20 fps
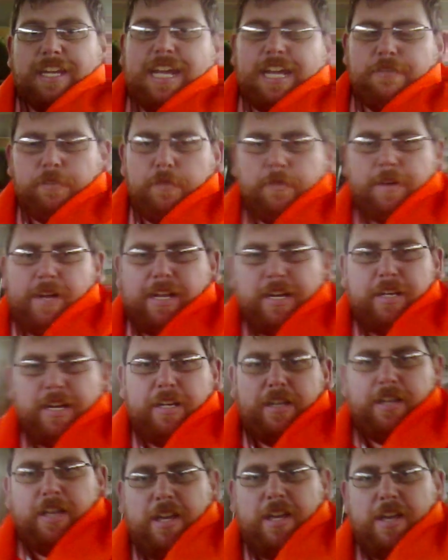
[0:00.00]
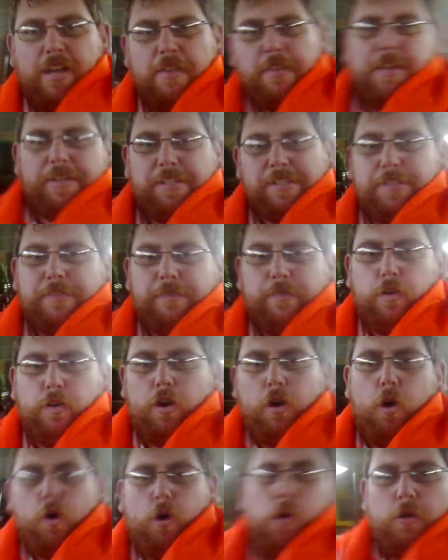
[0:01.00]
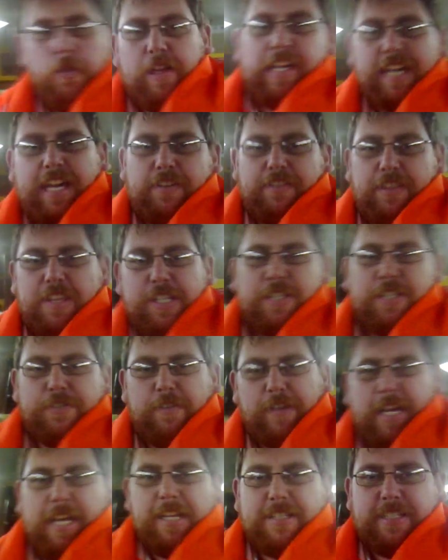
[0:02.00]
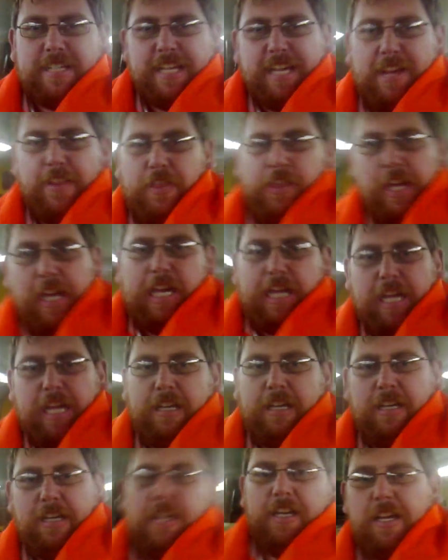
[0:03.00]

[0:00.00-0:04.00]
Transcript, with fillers: G'day everyone, this is for all the Get This fans out there.